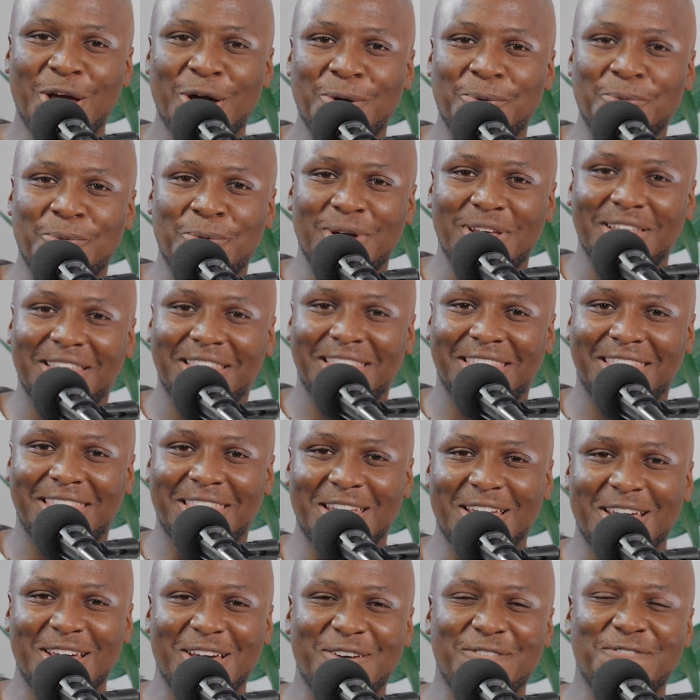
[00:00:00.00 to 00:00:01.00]
with
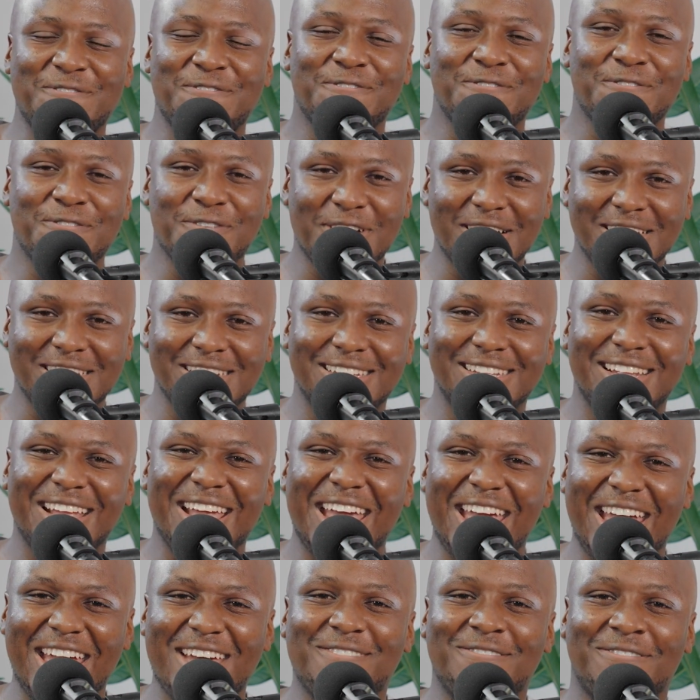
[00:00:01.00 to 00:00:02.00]
the first
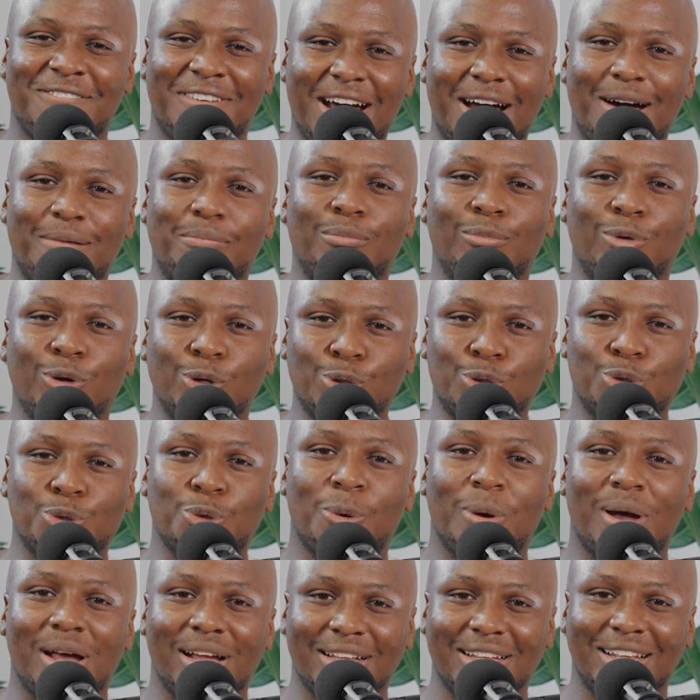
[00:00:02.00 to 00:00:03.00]
ever
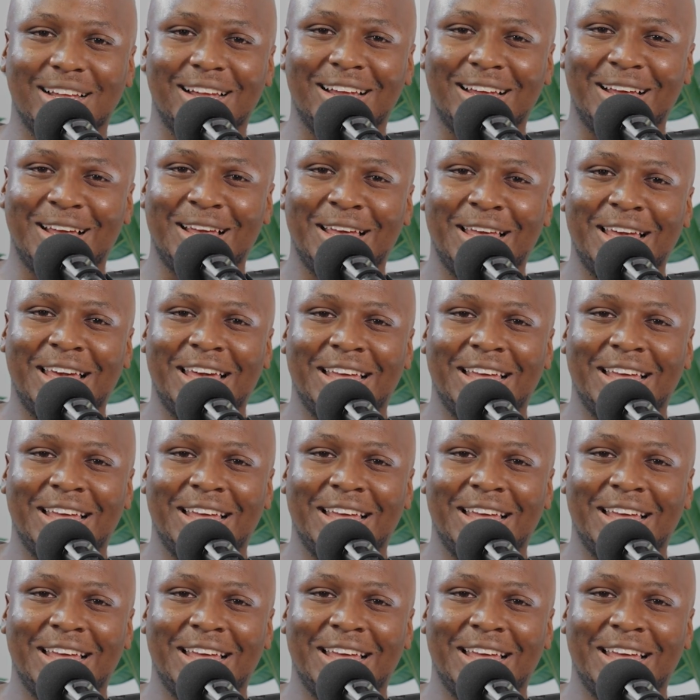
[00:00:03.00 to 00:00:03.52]
Motswana